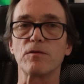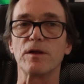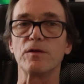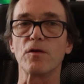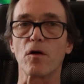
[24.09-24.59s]
to
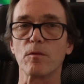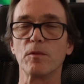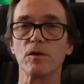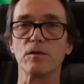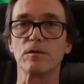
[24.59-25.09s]
a
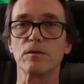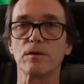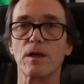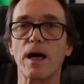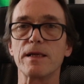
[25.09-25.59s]
normal
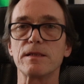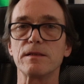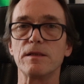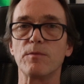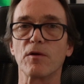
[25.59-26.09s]

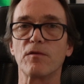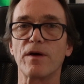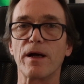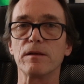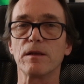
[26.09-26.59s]
ICC
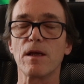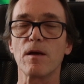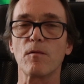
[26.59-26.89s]
profile?